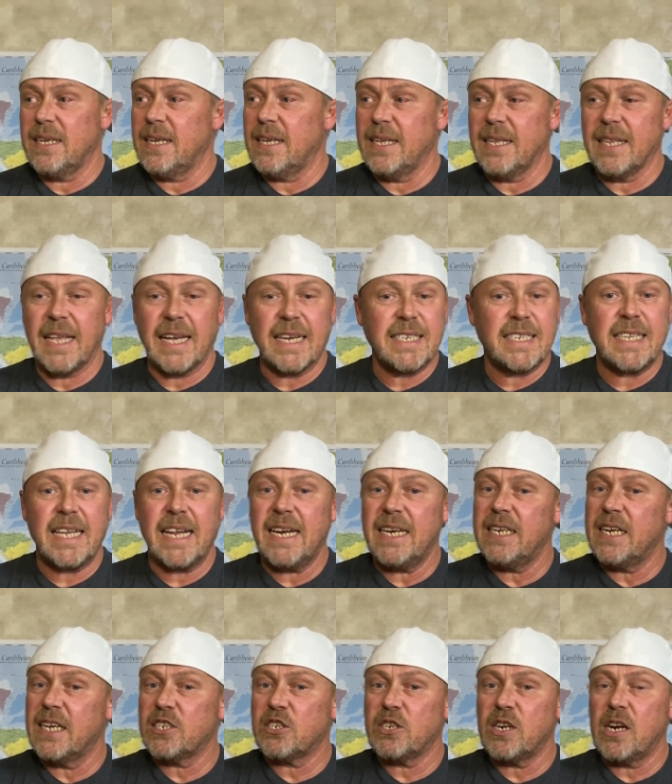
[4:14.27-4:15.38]
like I said in
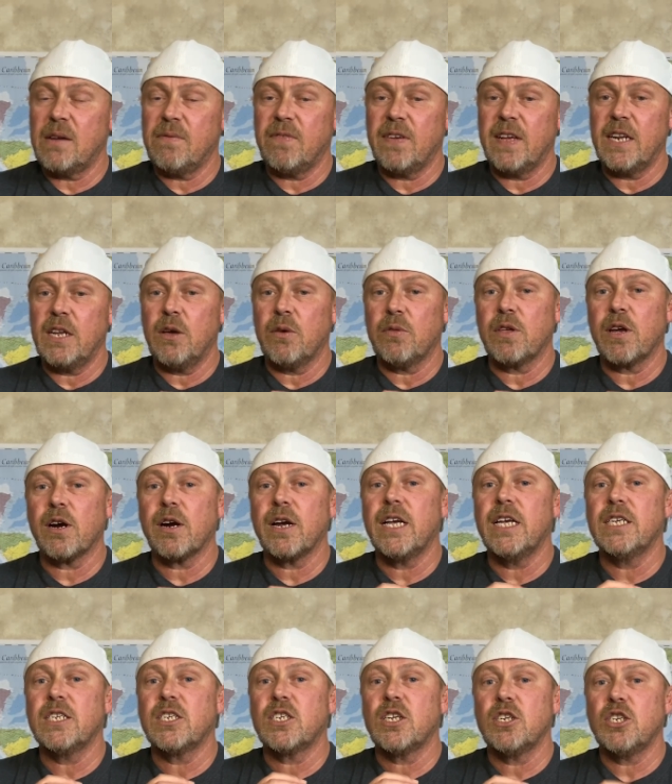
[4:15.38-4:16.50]
yesterday's video, there
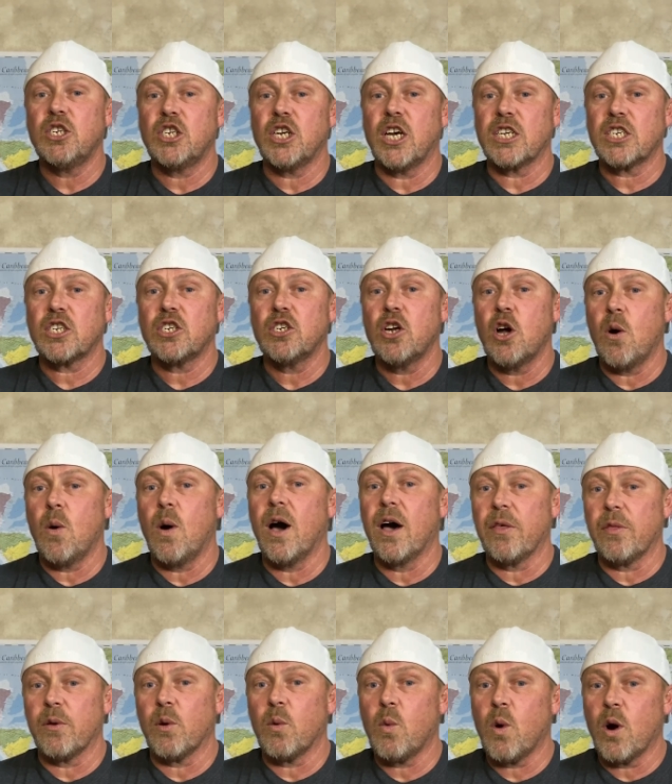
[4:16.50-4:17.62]
is just no
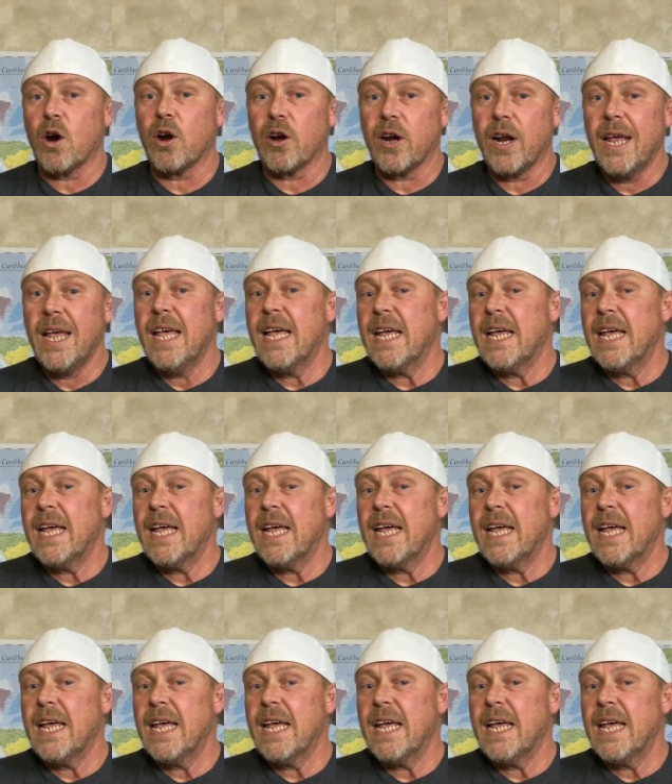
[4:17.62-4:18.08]
other word.